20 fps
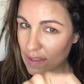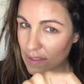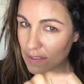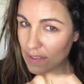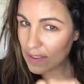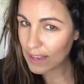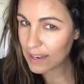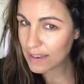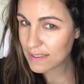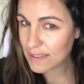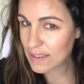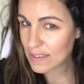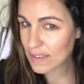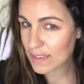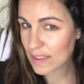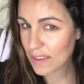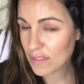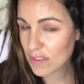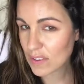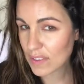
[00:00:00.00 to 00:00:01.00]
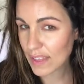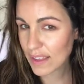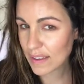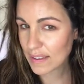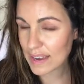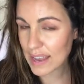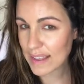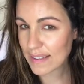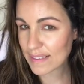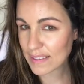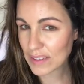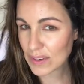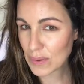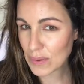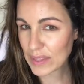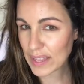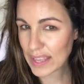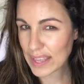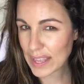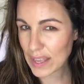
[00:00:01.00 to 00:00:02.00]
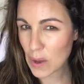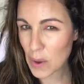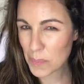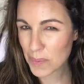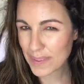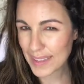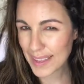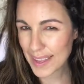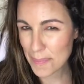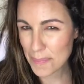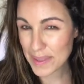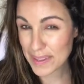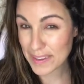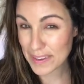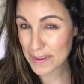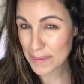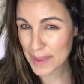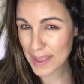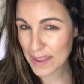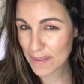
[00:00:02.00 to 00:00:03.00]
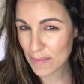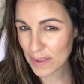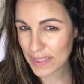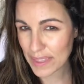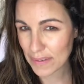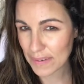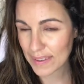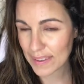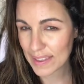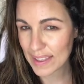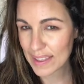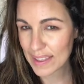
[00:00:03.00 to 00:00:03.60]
So you can see it just gives you a nice little almost like a Beachy wave without